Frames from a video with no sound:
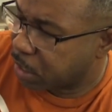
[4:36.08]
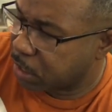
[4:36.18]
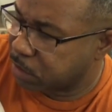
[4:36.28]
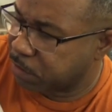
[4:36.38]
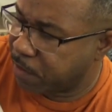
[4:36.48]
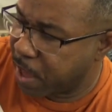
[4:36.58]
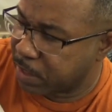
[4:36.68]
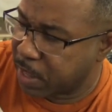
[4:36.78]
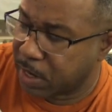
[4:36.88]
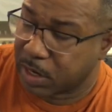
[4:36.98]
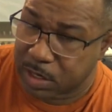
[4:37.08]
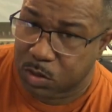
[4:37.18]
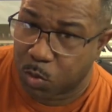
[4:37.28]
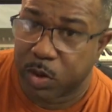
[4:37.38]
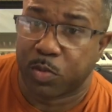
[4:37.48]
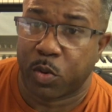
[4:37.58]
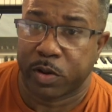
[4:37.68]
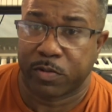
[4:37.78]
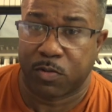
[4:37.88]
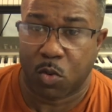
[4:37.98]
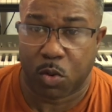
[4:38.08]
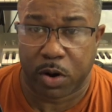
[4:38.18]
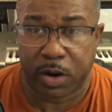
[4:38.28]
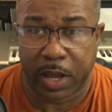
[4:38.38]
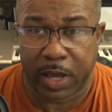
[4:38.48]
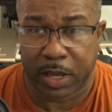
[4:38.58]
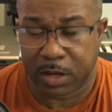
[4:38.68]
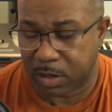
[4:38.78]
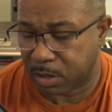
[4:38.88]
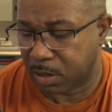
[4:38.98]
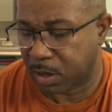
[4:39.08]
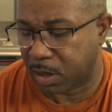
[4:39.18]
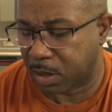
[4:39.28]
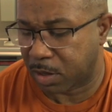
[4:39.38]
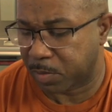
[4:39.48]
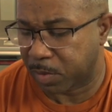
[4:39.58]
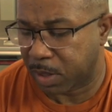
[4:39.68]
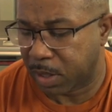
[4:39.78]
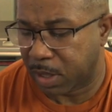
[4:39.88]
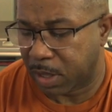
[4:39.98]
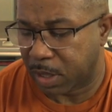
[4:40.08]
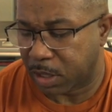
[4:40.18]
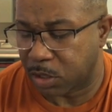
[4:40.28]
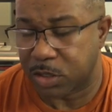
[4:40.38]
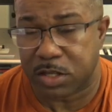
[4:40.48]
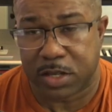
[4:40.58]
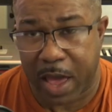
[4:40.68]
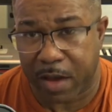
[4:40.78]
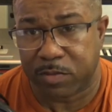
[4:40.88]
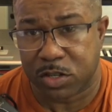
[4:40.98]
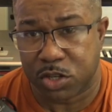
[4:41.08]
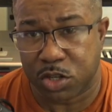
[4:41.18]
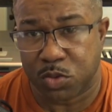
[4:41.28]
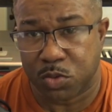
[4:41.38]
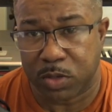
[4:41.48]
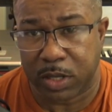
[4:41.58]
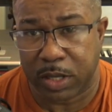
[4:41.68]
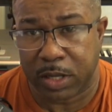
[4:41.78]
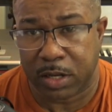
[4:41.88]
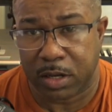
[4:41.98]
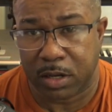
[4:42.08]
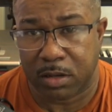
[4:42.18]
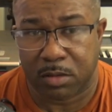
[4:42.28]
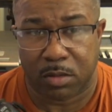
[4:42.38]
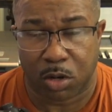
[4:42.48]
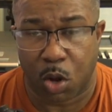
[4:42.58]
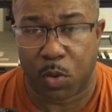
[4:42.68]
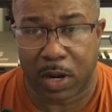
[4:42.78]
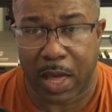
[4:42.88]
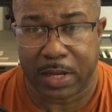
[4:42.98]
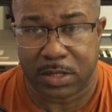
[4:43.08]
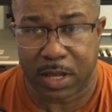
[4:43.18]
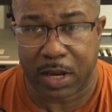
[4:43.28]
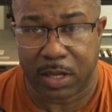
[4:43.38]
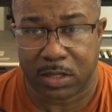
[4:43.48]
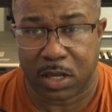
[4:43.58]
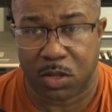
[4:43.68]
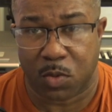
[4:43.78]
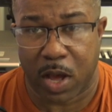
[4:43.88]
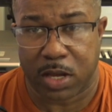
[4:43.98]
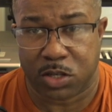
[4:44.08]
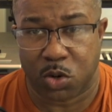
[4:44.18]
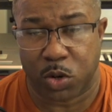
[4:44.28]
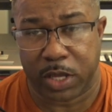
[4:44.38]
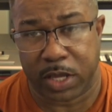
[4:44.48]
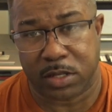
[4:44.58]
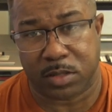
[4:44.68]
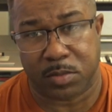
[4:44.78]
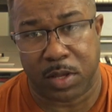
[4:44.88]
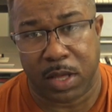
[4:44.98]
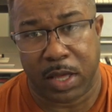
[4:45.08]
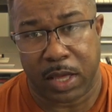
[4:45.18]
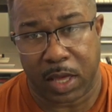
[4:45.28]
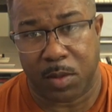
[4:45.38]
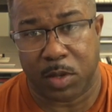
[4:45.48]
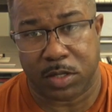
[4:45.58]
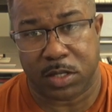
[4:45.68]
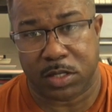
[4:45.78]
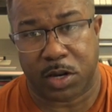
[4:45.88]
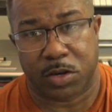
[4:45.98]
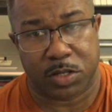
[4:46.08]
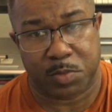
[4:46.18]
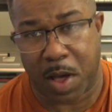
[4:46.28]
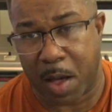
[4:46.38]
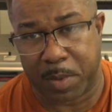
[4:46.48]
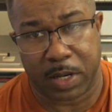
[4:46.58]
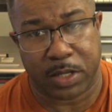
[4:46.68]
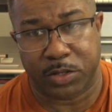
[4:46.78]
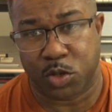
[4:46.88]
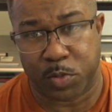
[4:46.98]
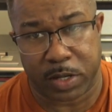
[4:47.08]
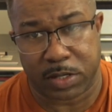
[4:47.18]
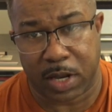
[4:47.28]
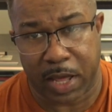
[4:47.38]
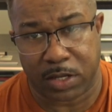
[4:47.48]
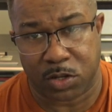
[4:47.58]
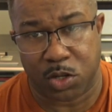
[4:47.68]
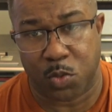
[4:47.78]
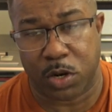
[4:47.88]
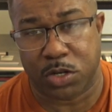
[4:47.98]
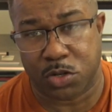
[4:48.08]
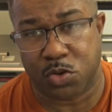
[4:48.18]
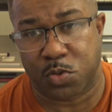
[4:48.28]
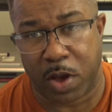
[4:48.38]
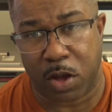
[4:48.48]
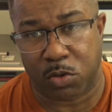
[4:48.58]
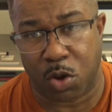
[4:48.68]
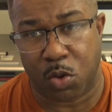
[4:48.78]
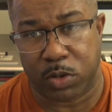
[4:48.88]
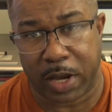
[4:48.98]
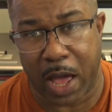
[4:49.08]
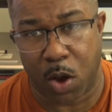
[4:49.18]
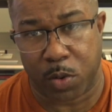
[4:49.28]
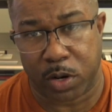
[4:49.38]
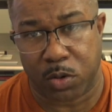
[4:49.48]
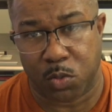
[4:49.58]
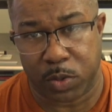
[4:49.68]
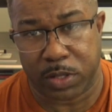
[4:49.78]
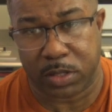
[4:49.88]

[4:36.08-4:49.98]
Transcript: is the fact that it is a 1.4 and you just have to shoot in lower light settings. Otherwise, you're going to get some images that are just popping in too much light. So you want to shoot around golden hour with